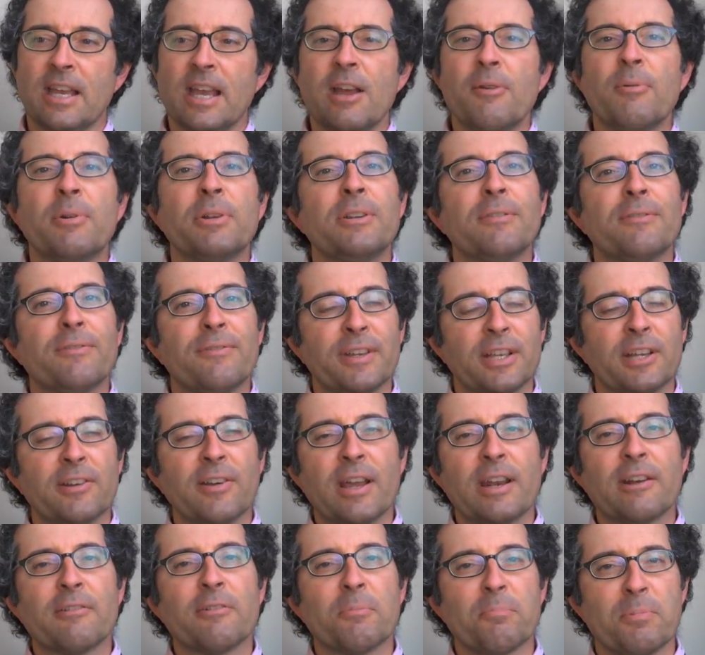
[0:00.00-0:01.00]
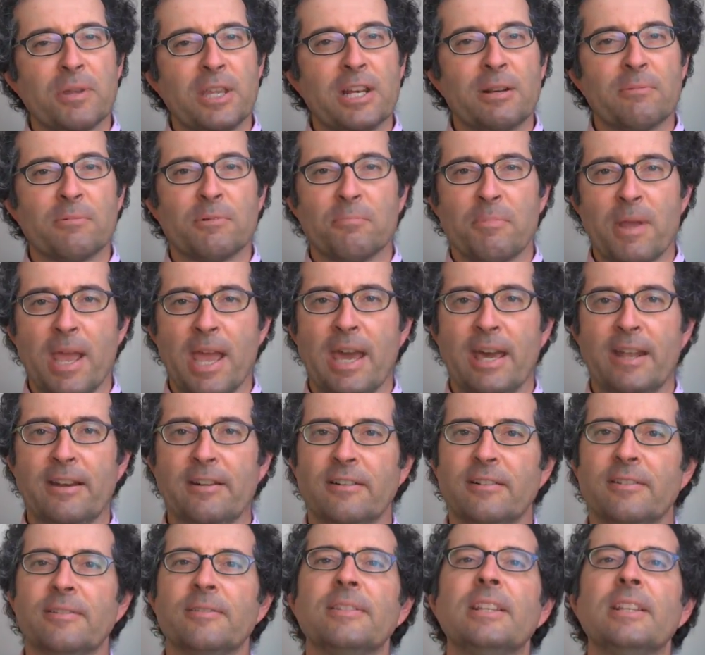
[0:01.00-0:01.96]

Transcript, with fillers: When you figure out a repeatable pattern,